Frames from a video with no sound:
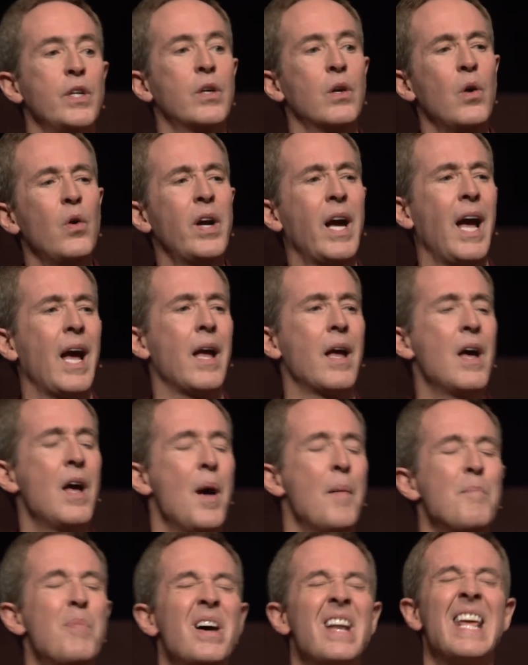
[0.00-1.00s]
and you go, okay,
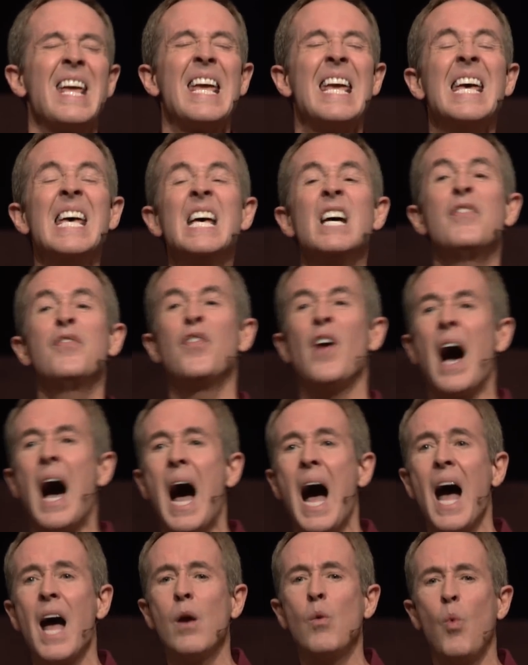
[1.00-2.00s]
but if
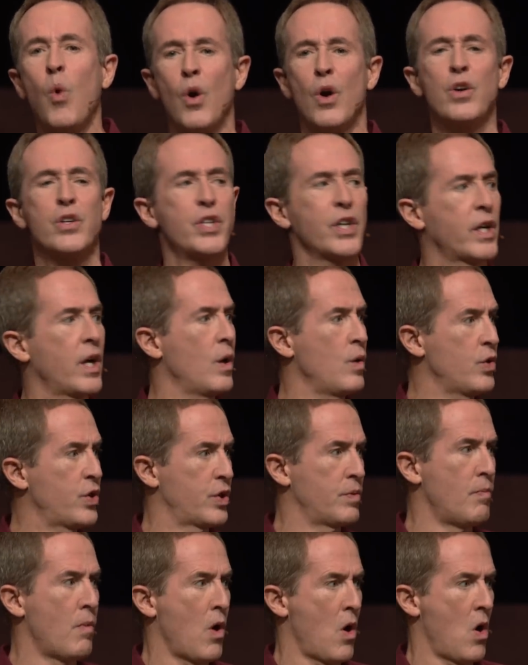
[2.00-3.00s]
I were to go
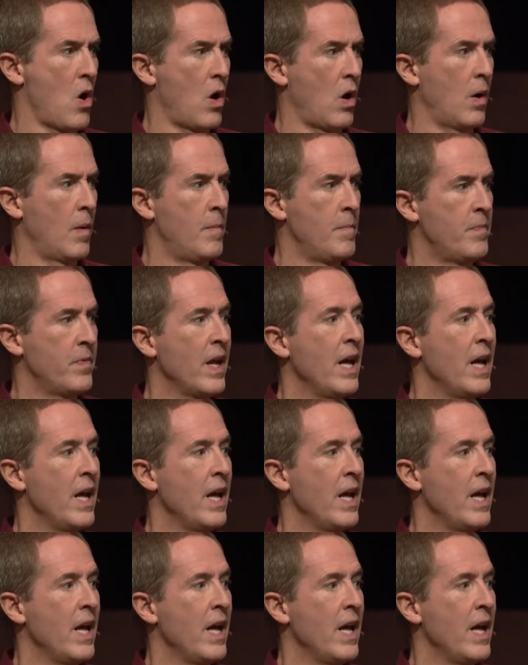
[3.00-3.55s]
small,